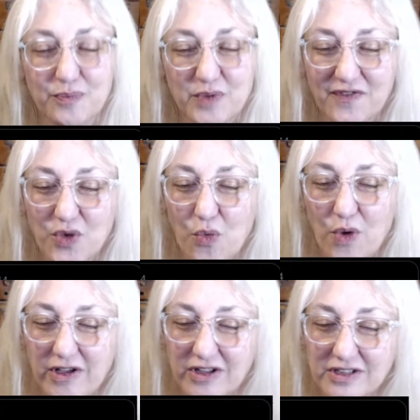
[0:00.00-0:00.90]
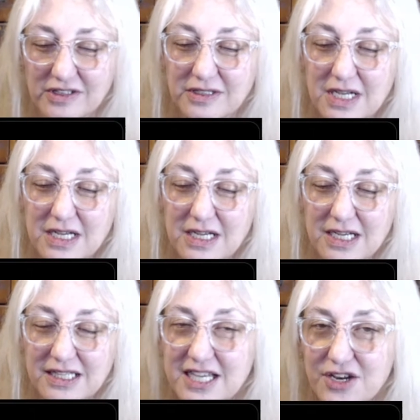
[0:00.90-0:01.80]
if you will,
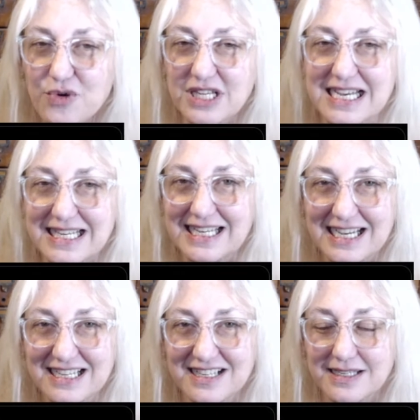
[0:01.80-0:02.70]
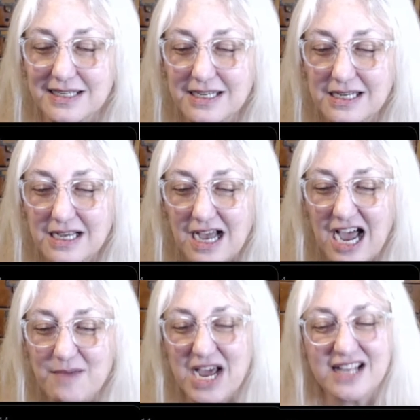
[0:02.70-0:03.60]
literally says,
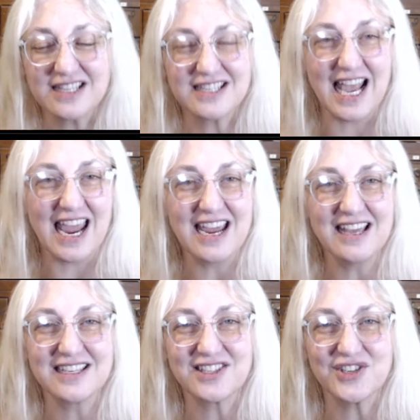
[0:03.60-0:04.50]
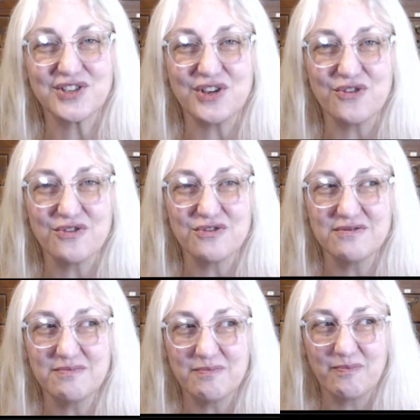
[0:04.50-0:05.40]
I'm not saying this is you,
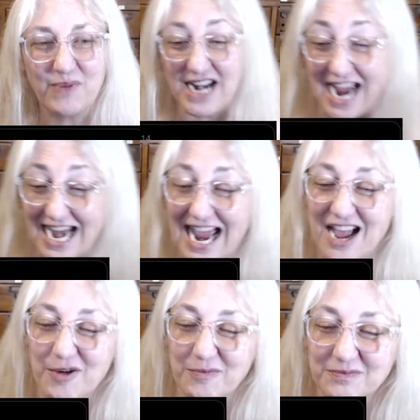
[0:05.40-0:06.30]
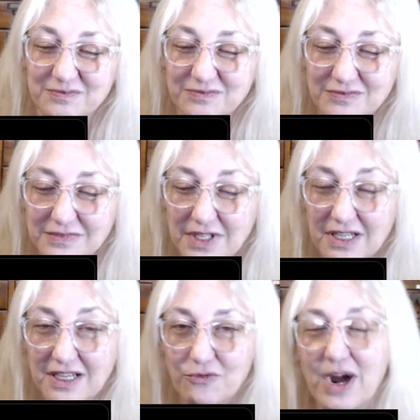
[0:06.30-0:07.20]
but I am.
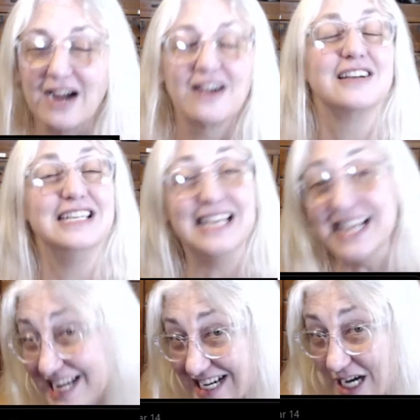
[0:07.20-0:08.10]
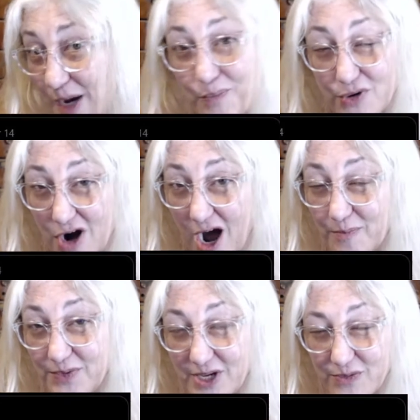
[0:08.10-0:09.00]
Where Nia
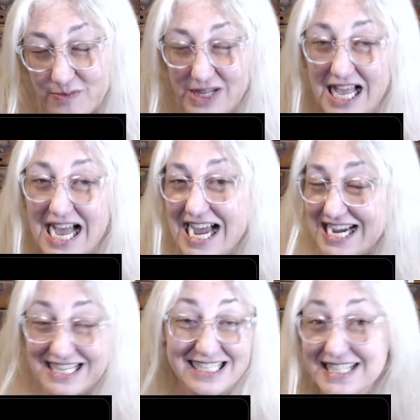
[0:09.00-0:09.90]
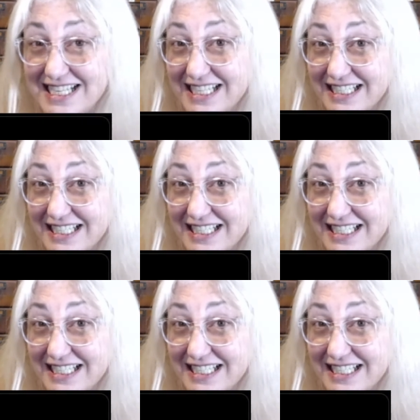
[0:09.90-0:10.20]
promptly replies,